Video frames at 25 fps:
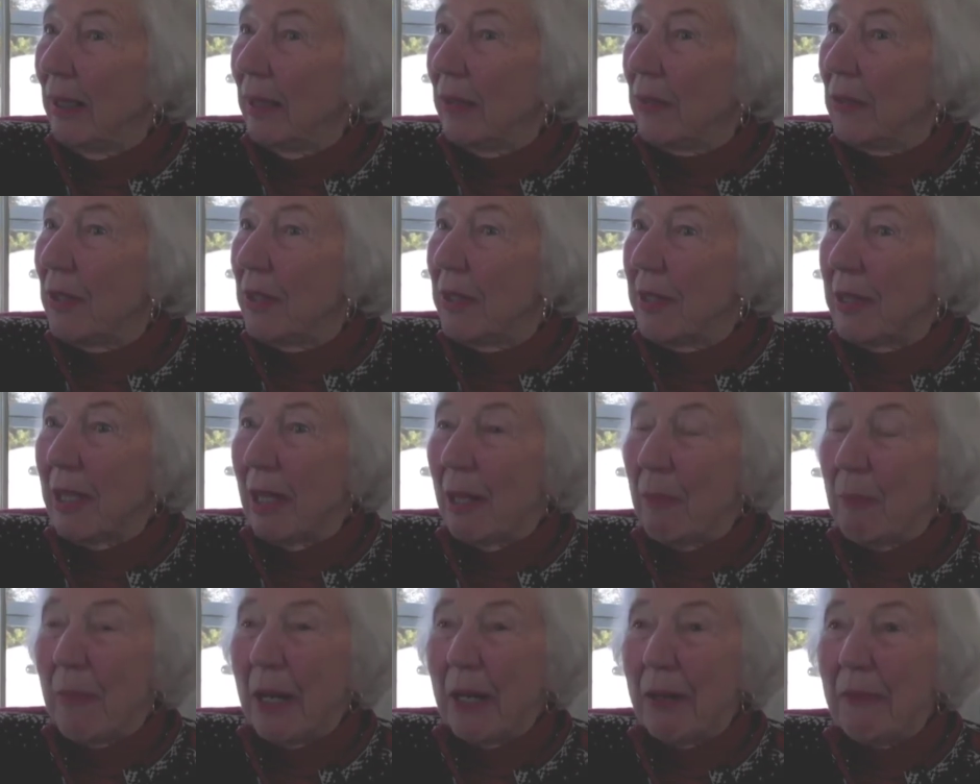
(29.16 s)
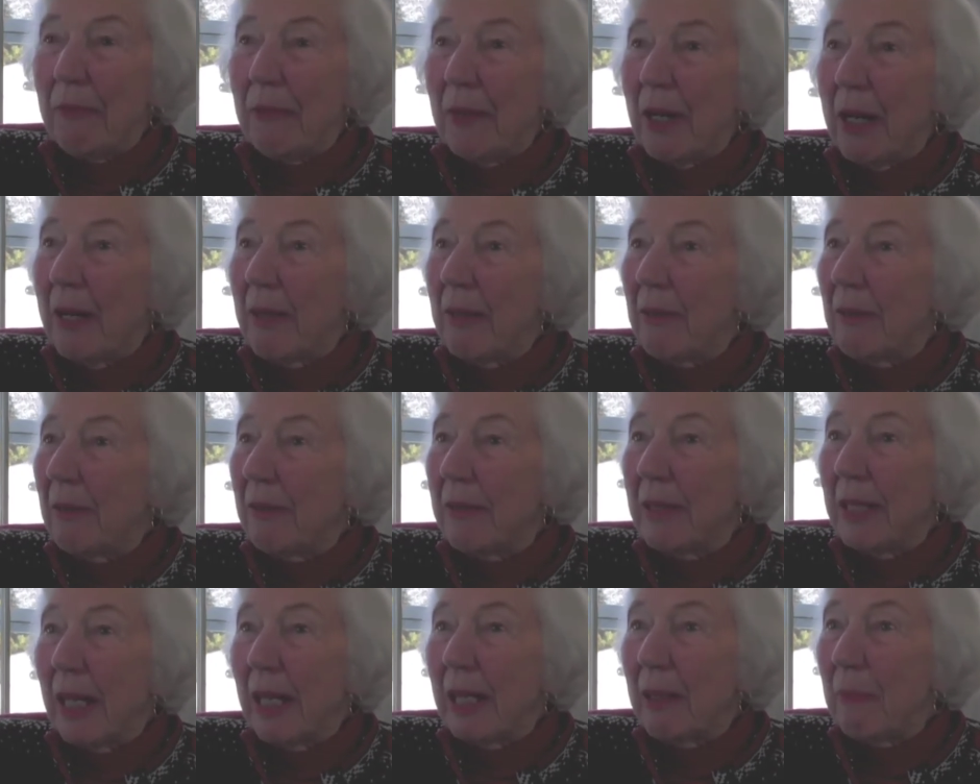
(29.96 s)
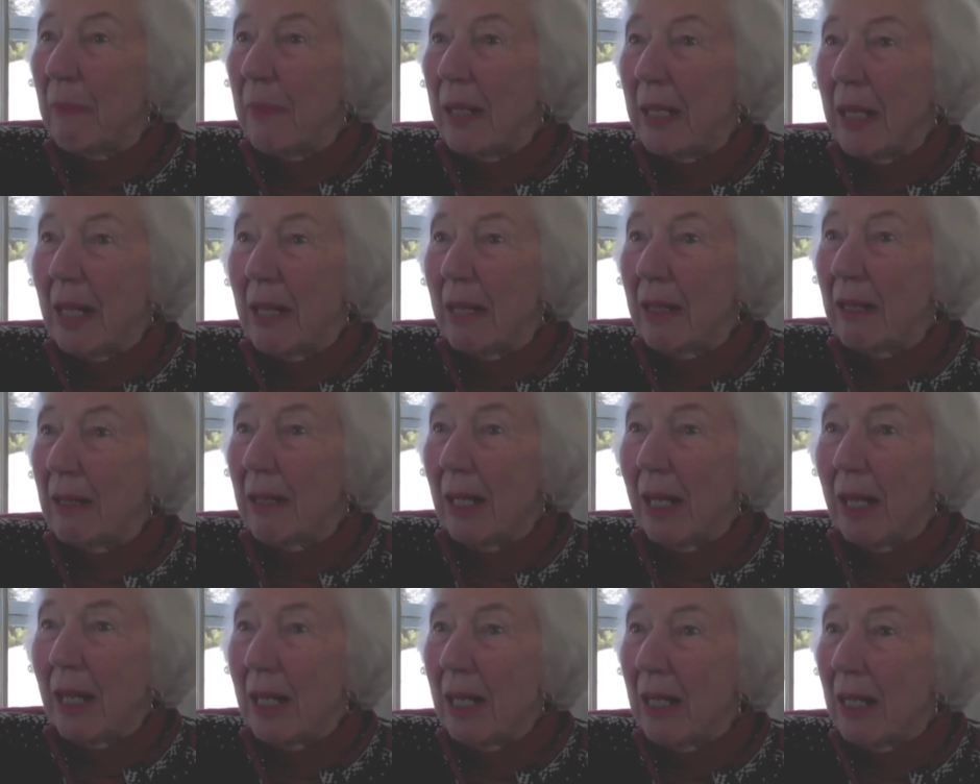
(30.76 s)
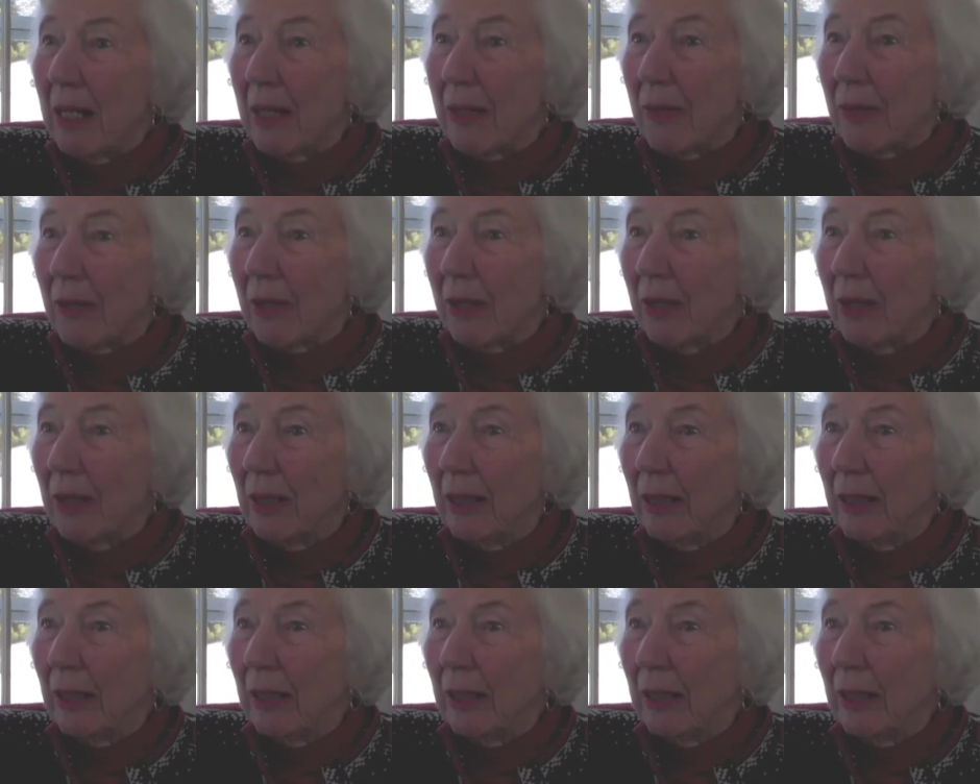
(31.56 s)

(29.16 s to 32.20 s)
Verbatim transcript: She said, my father will take me out of college.